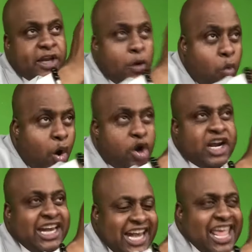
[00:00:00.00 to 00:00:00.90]
that want
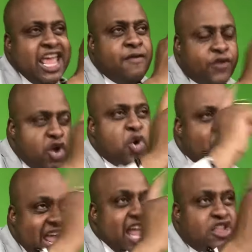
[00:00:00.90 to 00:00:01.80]
to leave
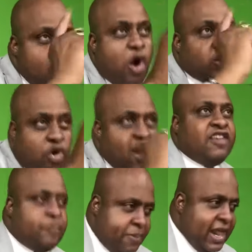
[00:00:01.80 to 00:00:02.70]
you in your
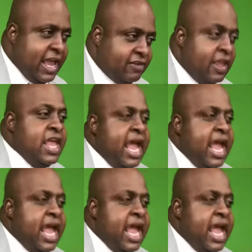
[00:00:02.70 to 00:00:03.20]
crushed place.